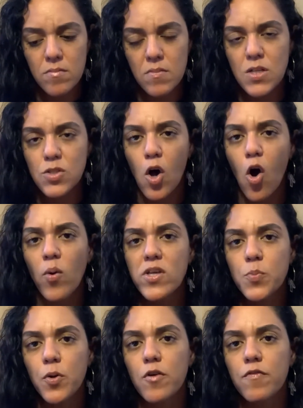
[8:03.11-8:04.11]
It's always
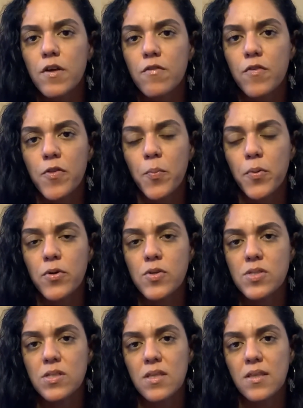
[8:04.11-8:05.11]
perfect for the
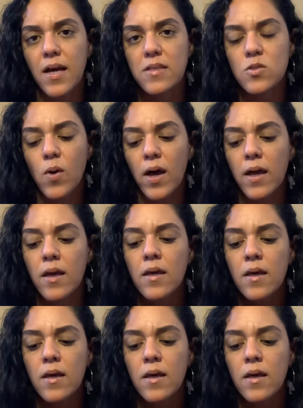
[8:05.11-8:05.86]
person, and that's why